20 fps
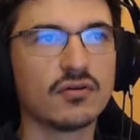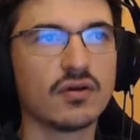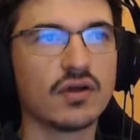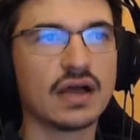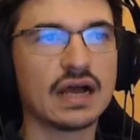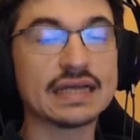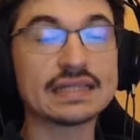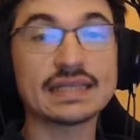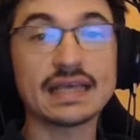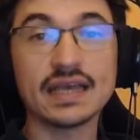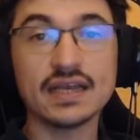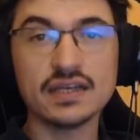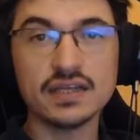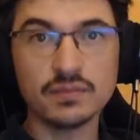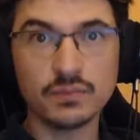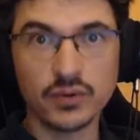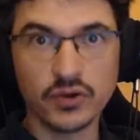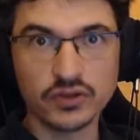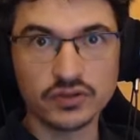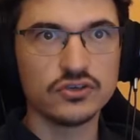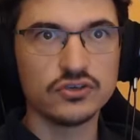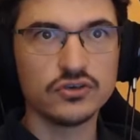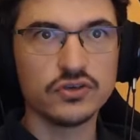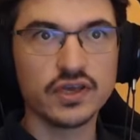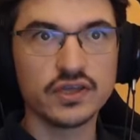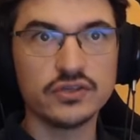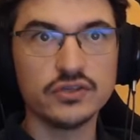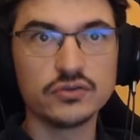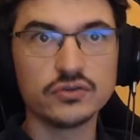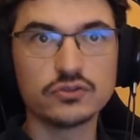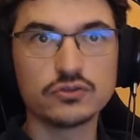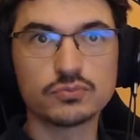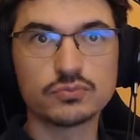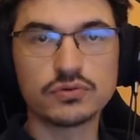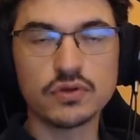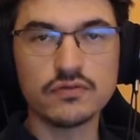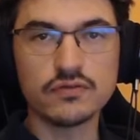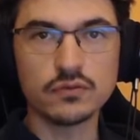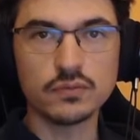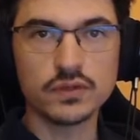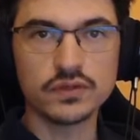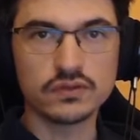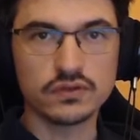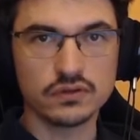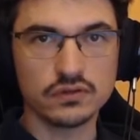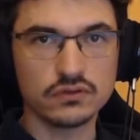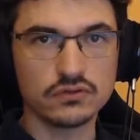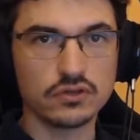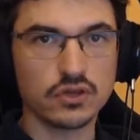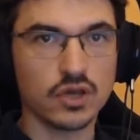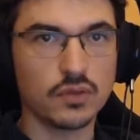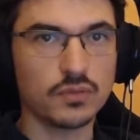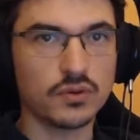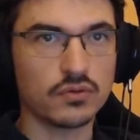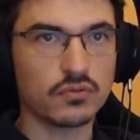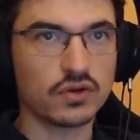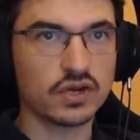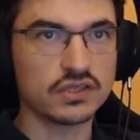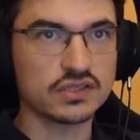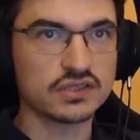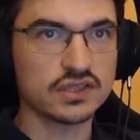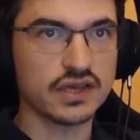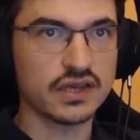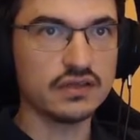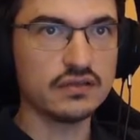At any point, you can use the preview button on the upper right side